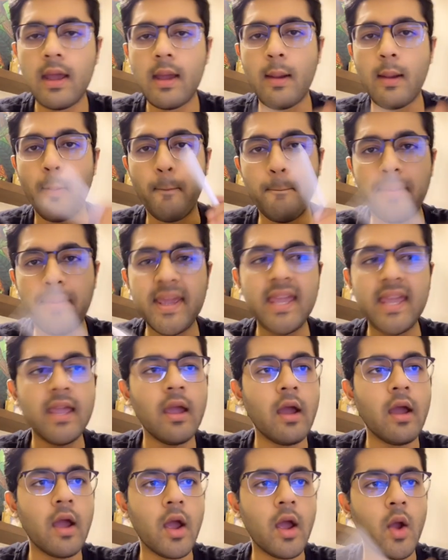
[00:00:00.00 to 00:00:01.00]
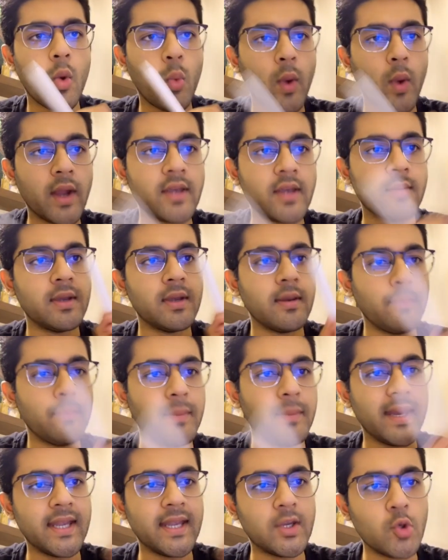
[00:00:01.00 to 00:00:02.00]
B, vitamin
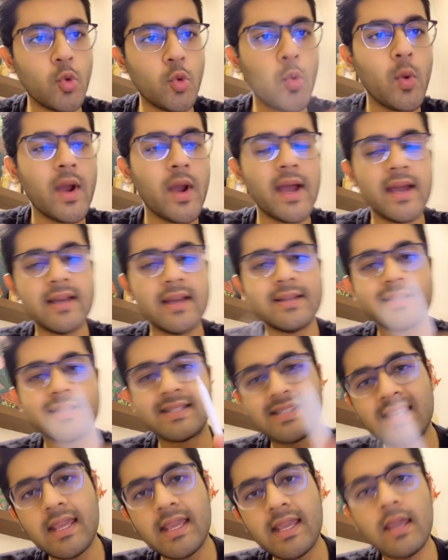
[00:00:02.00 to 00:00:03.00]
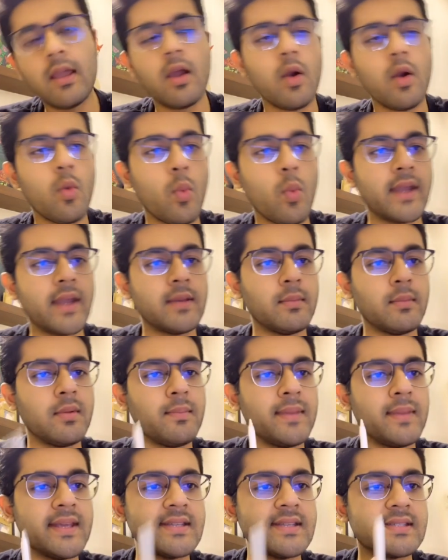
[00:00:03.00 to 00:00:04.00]
B2, C, vitamin
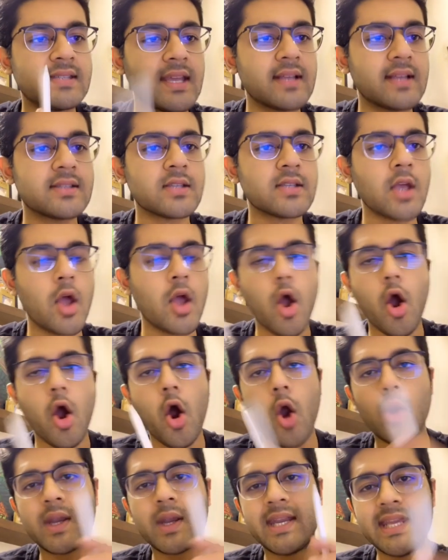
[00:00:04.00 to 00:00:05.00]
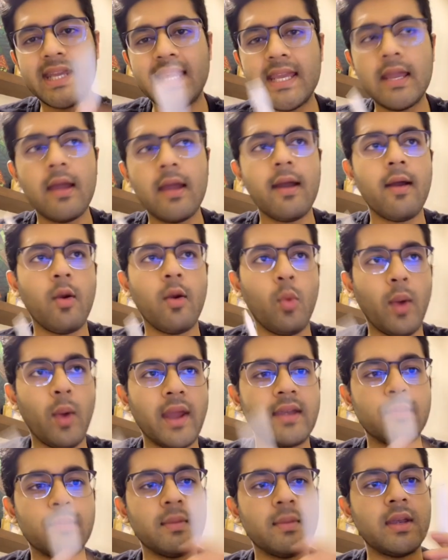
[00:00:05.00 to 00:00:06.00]
B6, or D,
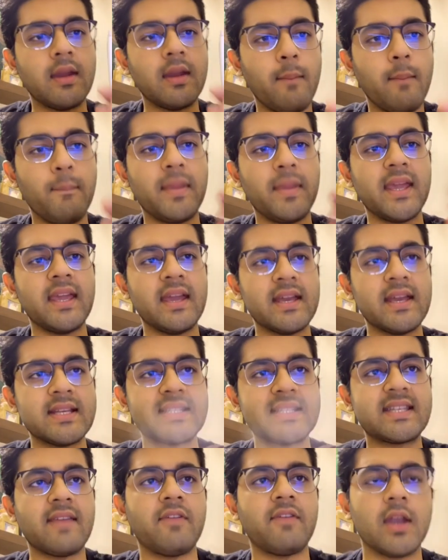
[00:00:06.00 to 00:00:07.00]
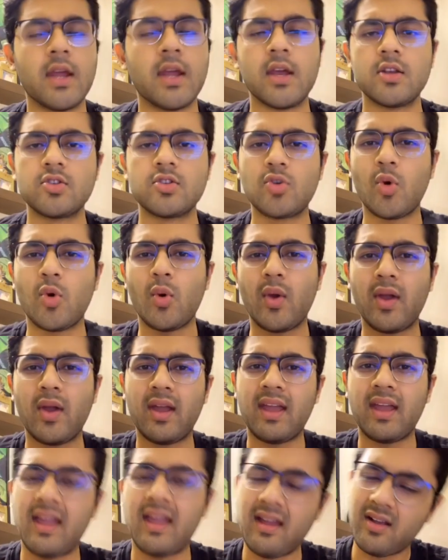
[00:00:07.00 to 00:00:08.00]
vitamin B7. So
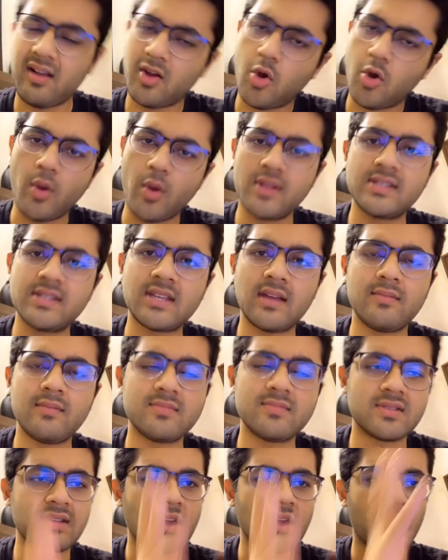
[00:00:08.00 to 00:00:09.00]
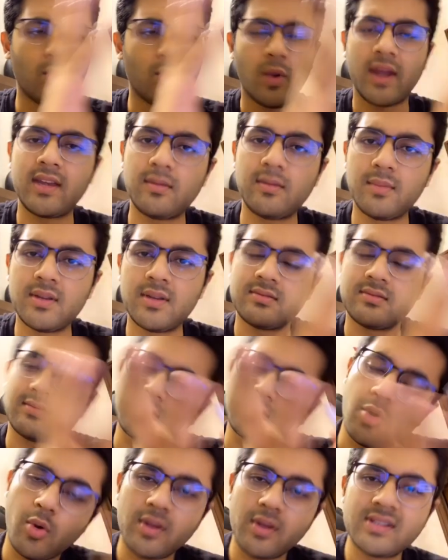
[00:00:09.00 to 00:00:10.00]
coenzymes and vitamin
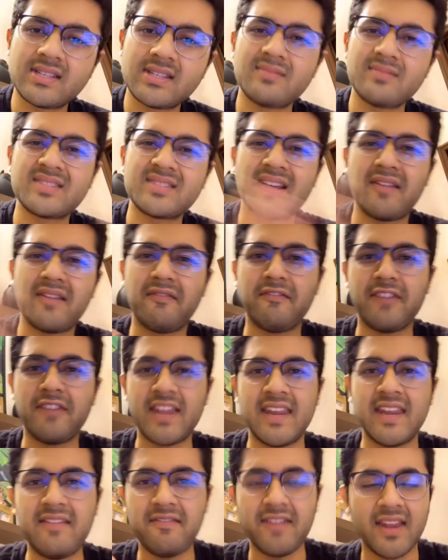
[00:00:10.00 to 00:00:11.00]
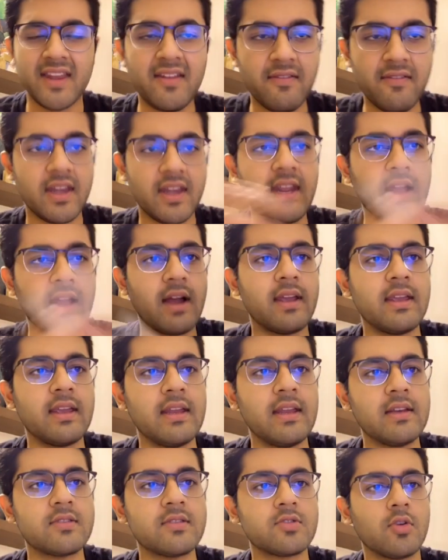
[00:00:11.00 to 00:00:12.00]
coenzymes are very, very, very high
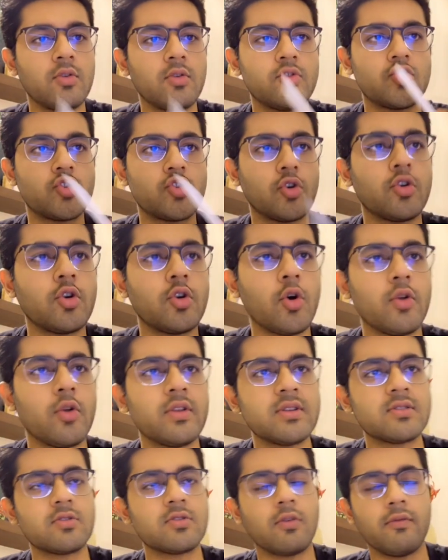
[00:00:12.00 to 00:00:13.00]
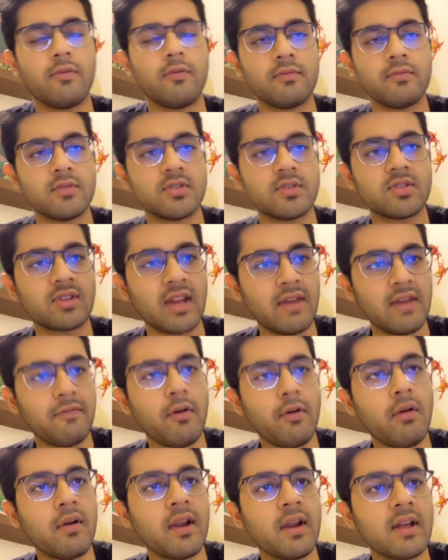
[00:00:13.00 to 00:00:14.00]
yield, so you should know this. So
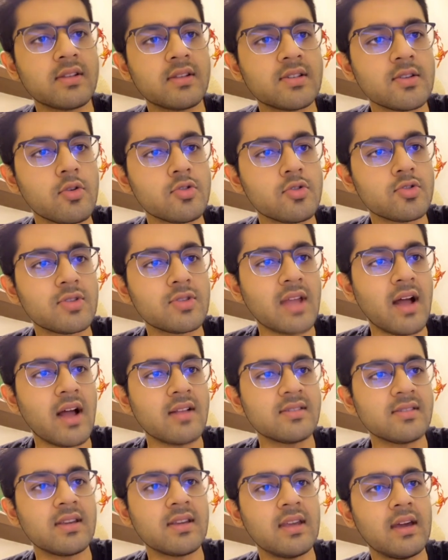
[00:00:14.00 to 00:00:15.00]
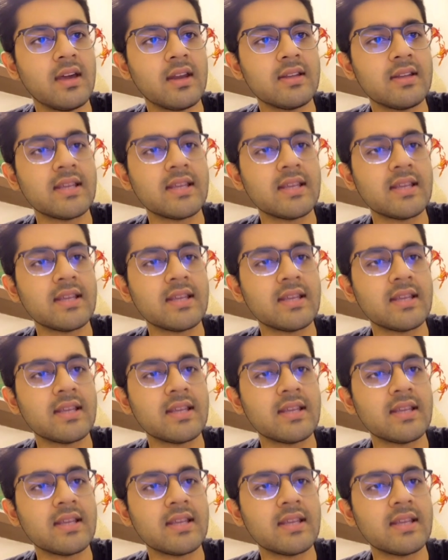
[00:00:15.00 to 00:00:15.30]
straightforward answer though. So the answer here is